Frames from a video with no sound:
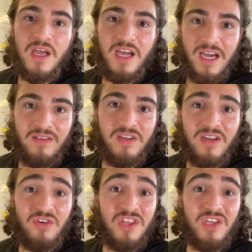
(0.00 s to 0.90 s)
having
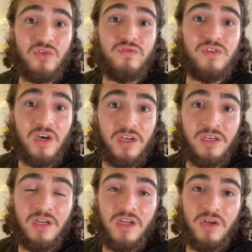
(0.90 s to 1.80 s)
everything you've
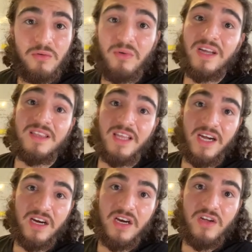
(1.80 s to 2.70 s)
done right
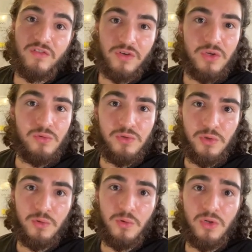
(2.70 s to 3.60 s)
there for you
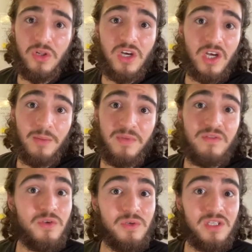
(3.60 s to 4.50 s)
to look up
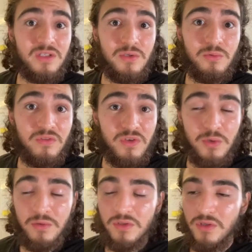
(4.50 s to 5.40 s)
if you need to
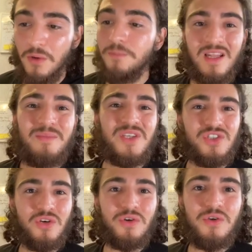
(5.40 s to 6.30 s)
review. So let me
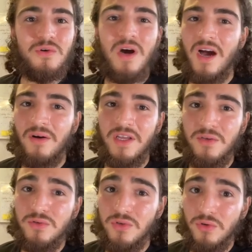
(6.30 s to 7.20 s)
show you how I
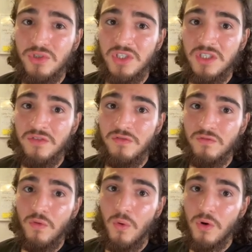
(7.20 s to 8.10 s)
use Notion
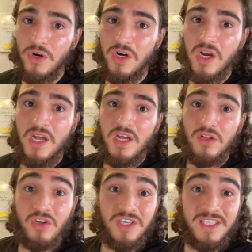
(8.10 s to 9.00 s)
for
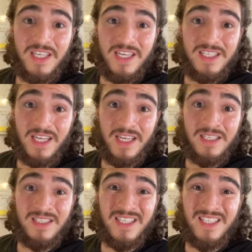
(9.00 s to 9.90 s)
learning data
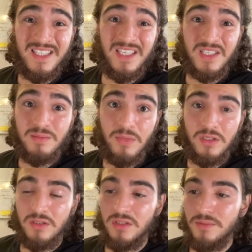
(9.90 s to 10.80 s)
science in 6
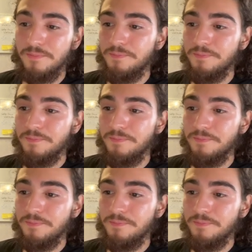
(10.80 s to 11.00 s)
months.